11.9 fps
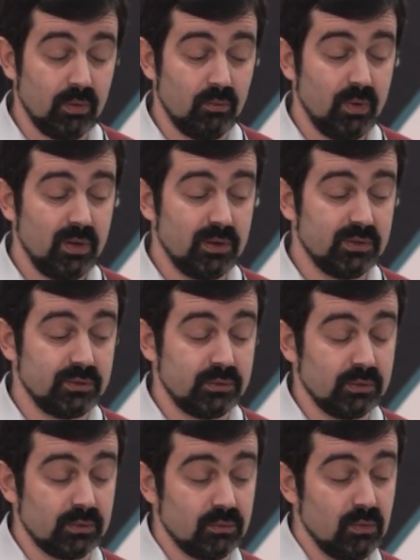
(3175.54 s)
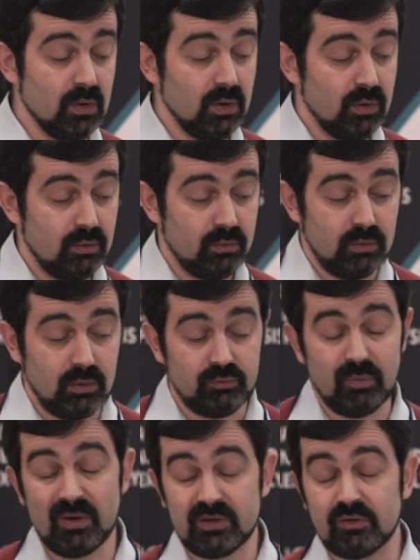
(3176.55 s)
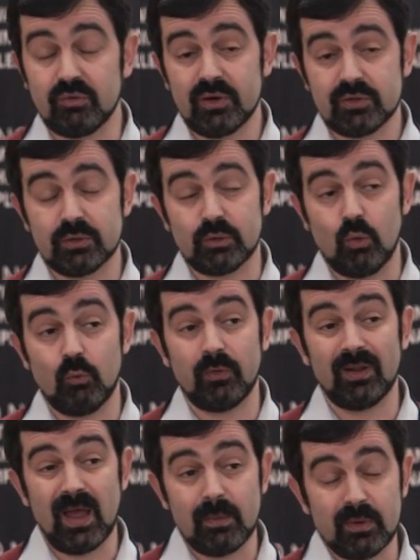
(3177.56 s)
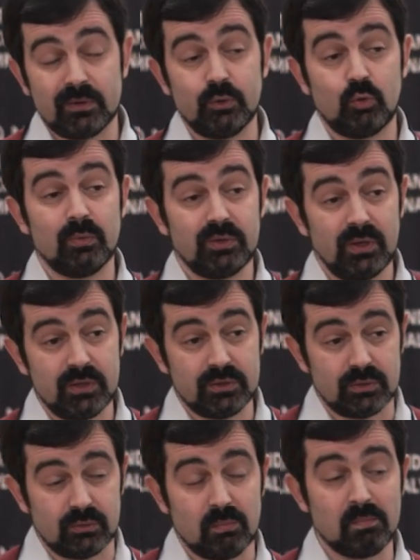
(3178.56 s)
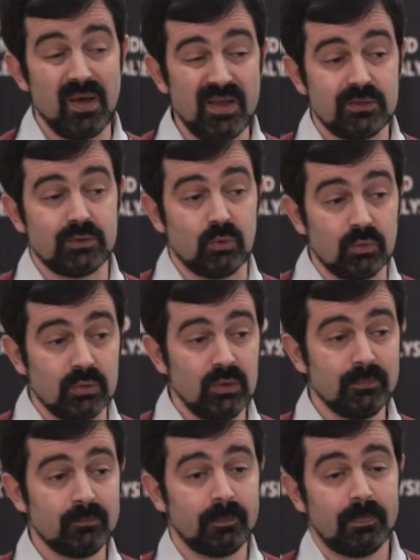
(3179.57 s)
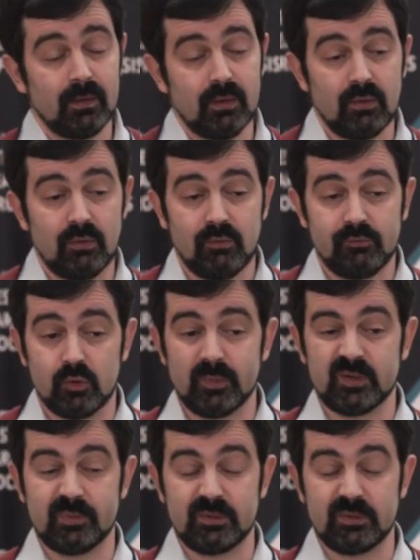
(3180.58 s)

way, it's automatic creation of library documentation based on formal